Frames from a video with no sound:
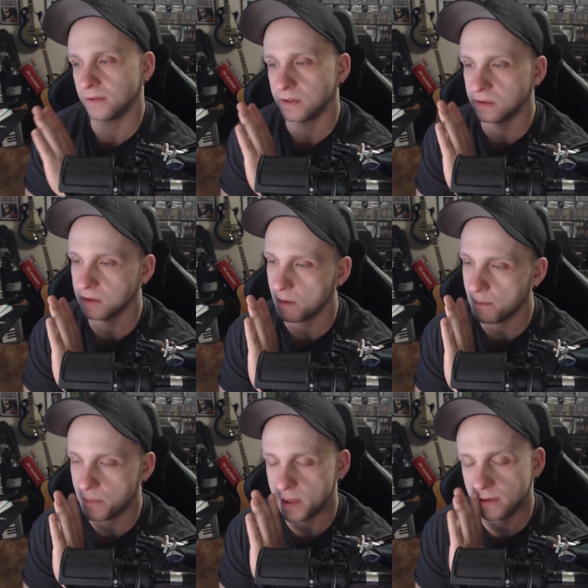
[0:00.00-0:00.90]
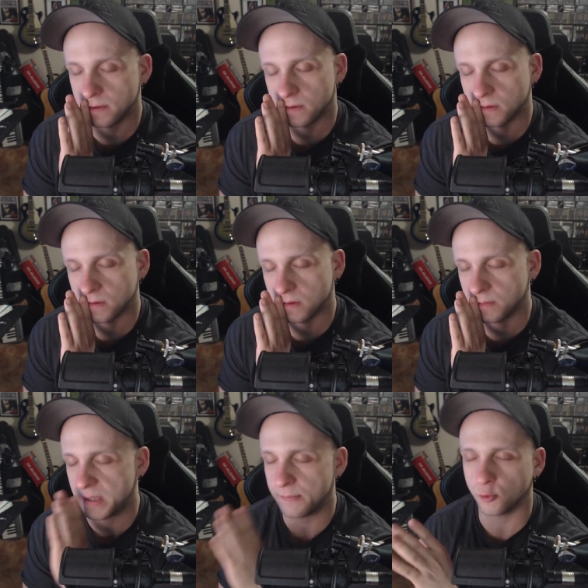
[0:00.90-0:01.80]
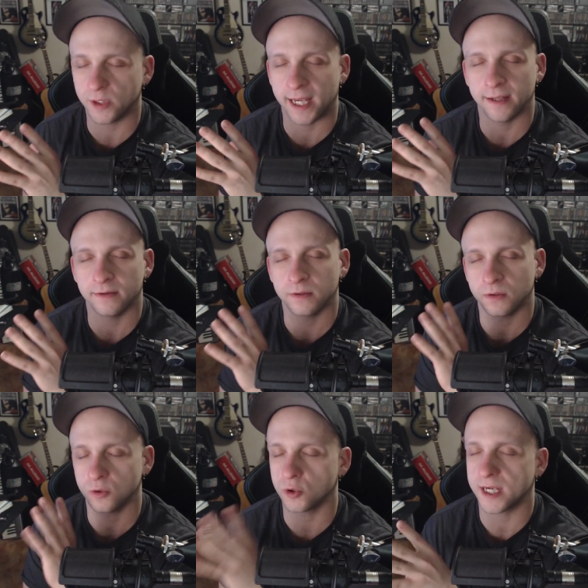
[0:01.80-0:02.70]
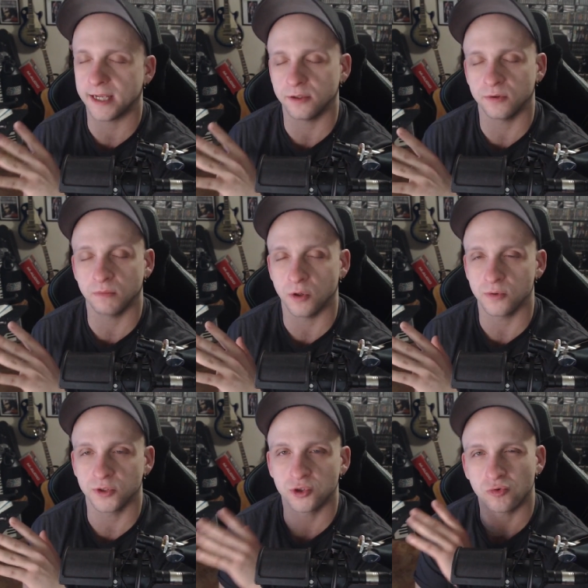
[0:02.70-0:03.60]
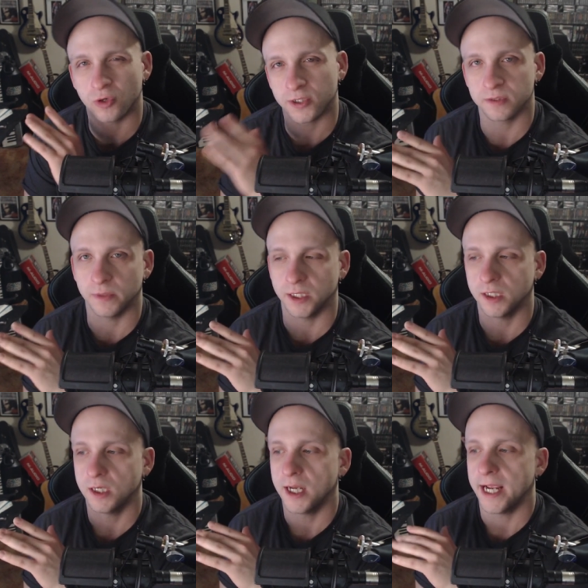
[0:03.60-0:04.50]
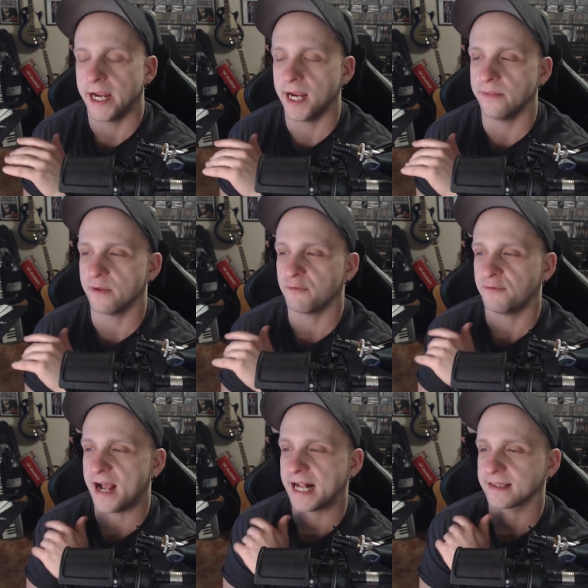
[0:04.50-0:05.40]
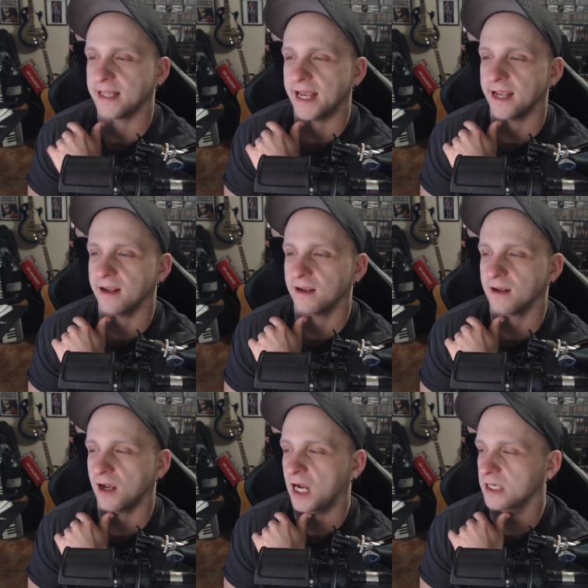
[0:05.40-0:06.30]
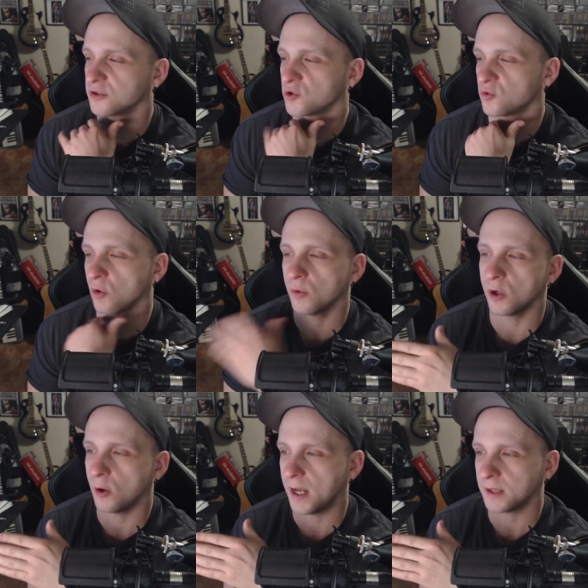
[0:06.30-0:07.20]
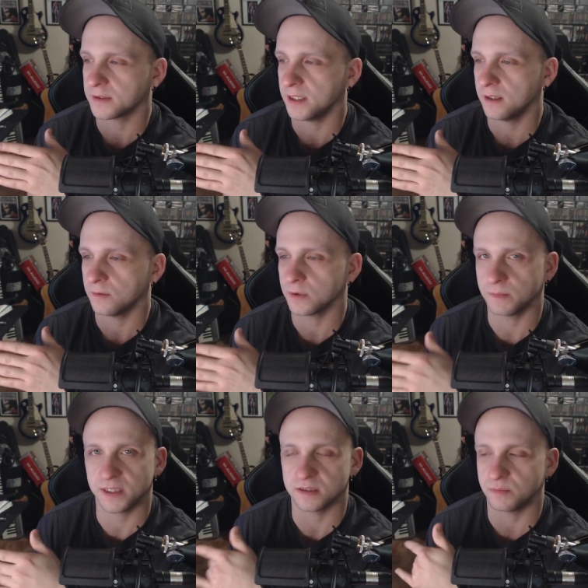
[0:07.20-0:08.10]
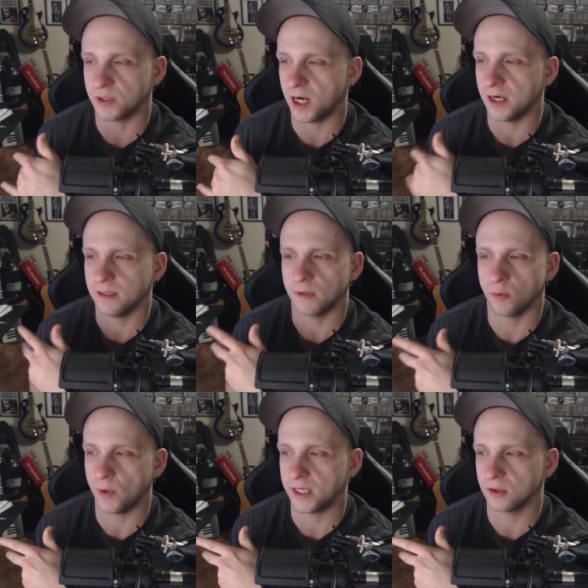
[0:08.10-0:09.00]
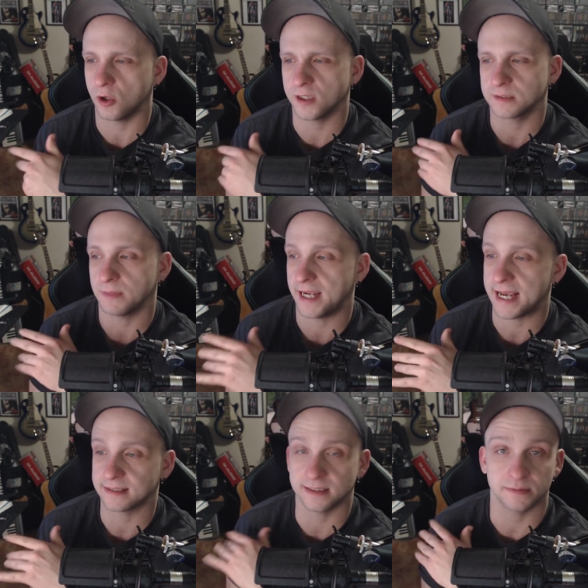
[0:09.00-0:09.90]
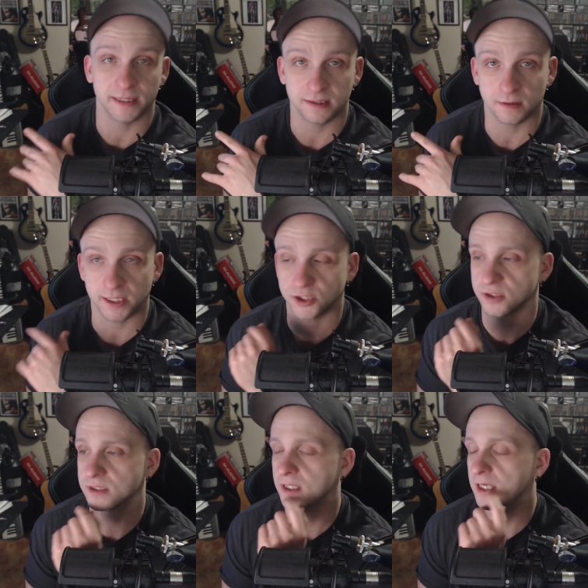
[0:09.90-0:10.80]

the the people that look at you the most, trust me. And the fact that I just throw it all out there with my sobriety, my weight loss, my assets, my collections.